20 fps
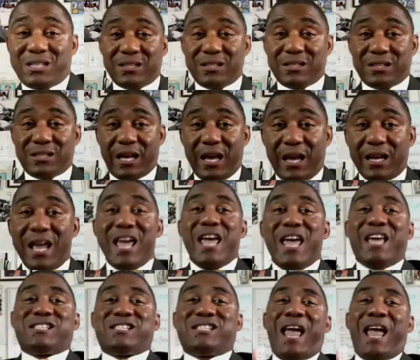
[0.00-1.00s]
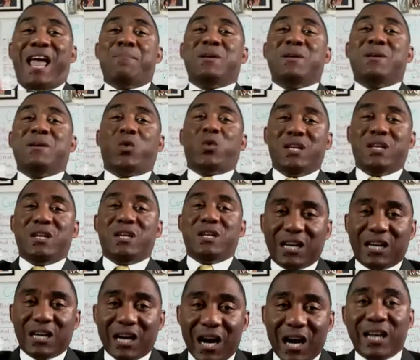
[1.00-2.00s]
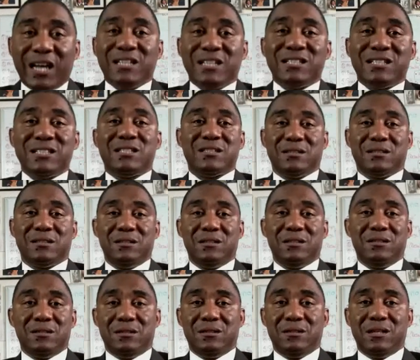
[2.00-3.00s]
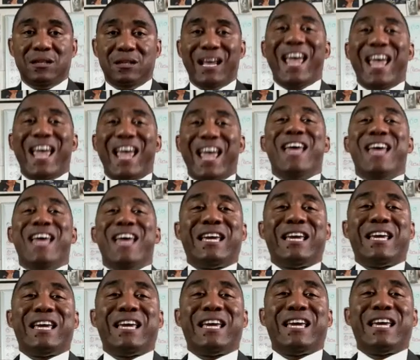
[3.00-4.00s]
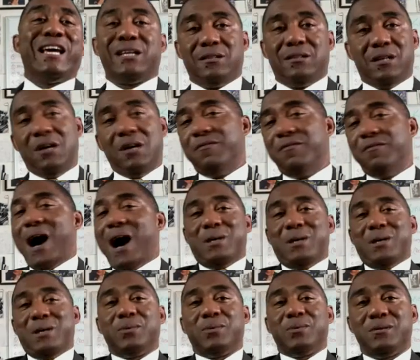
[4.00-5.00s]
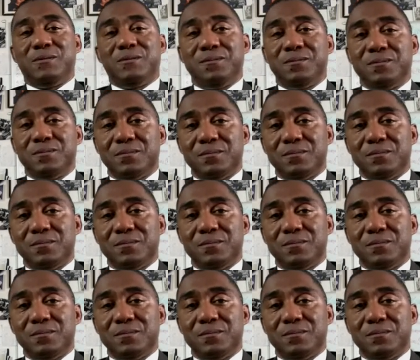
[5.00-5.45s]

he said, and stand between the guns and the killing of our people.